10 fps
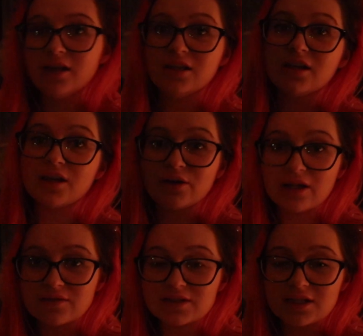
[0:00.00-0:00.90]
Your girl
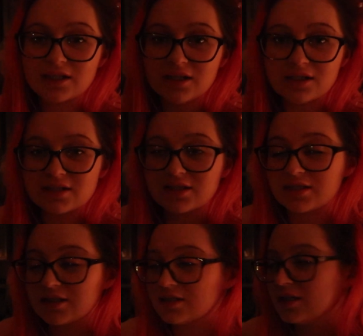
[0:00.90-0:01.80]
loves to eat and it's
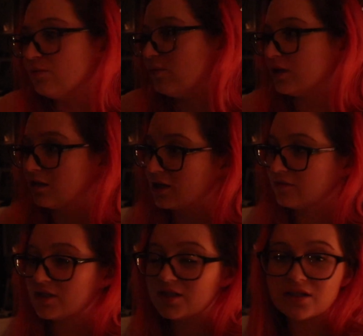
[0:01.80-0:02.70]
Sunday. Why not have
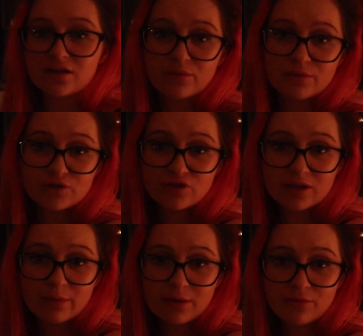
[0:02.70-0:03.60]
a dessert when we're trying
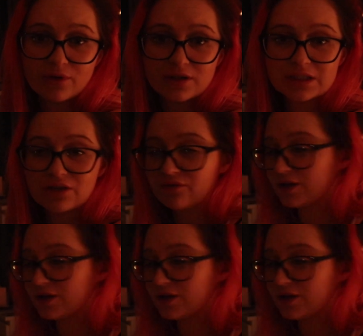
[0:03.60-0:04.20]
to pamper ourselves,